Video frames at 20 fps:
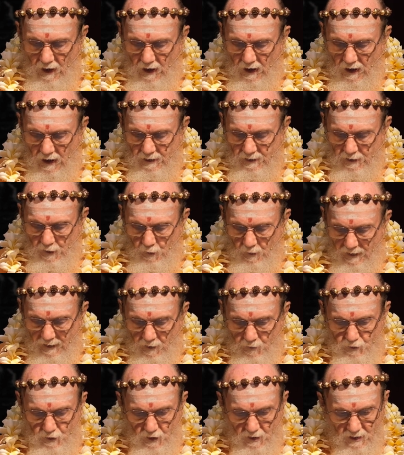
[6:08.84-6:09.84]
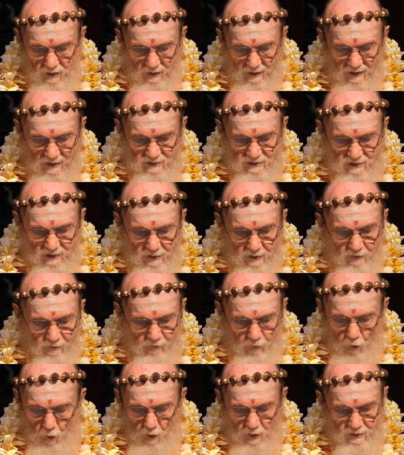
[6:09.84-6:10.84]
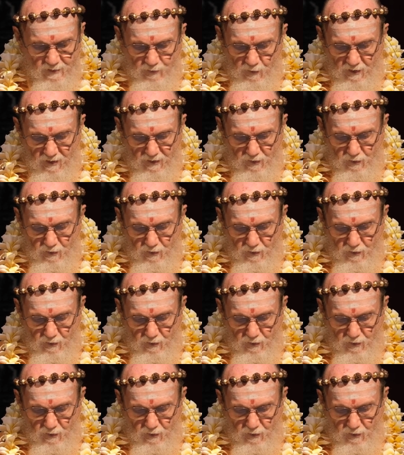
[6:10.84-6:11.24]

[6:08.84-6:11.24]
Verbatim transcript: On the ground, you cannot see the forest for the